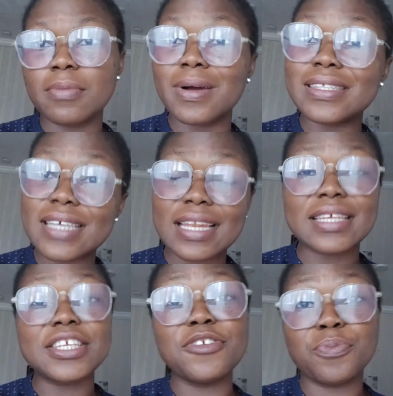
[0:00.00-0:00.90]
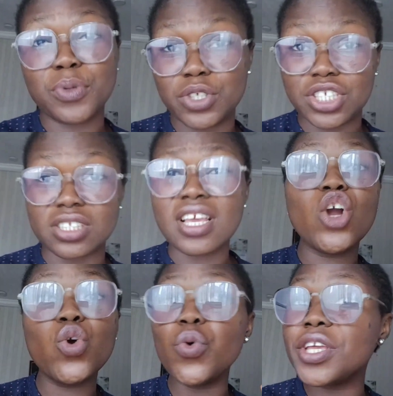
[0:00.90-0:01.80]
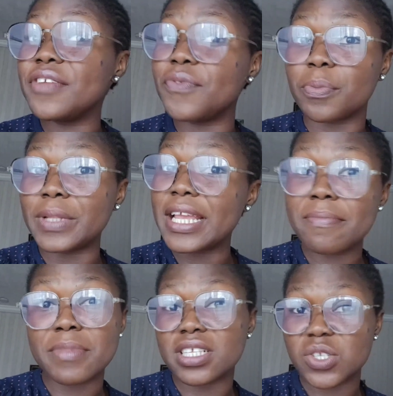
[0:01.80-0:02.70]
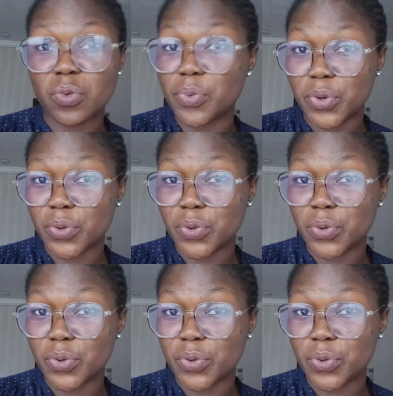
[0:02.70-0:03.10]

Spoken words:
My darling, keep pushing. Who give up? Now you mess up.